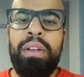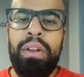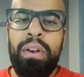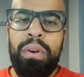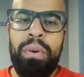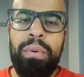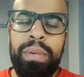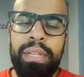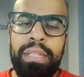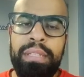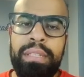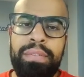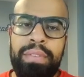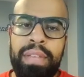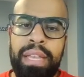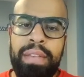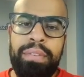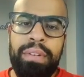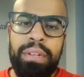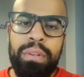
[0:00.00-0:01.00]
Always, if
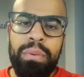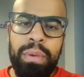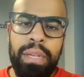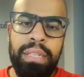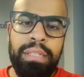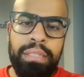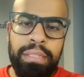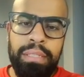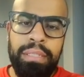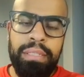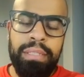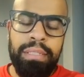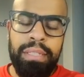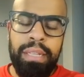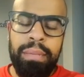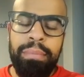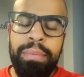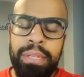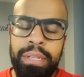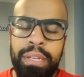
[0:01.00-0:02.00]
you have any questions, just
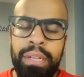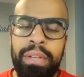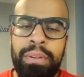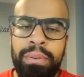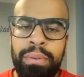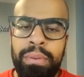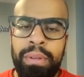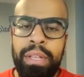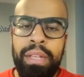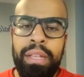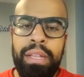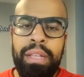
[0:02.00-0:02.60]
let me know.